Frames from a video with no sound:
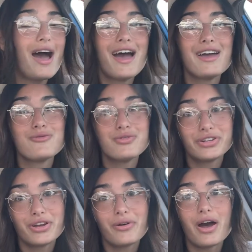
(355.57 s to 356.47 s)
I
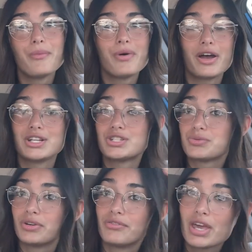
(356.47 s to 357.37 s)
would go out, but I just
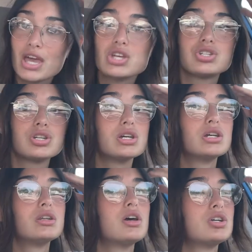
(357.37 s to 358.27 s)
went on
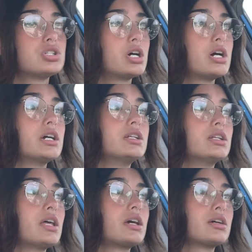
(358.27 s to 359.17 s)
vacation, trying to
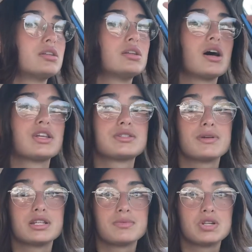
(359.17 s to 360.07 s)
like not
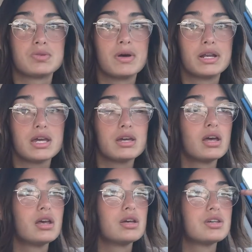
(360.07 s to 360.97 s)
spend as much money.
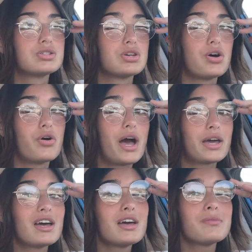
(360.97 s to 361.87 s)
So I
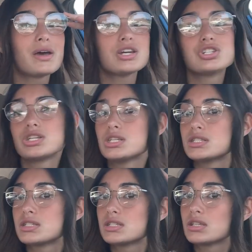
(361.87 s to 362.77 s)
got mac and
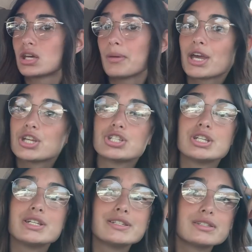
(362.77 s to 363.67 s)
cheese, cut and
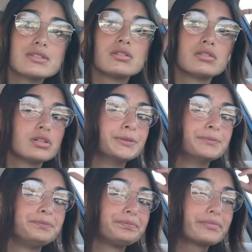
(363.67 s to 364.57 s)
cheese,
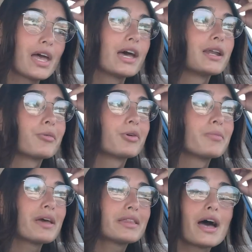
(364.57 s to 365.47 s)
and I'm gonna
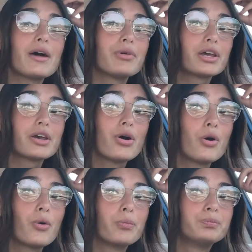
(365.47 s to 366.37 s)
make that when I get
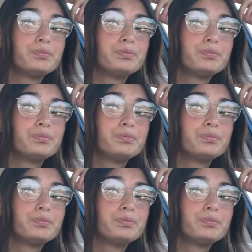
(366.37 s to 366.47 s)
home.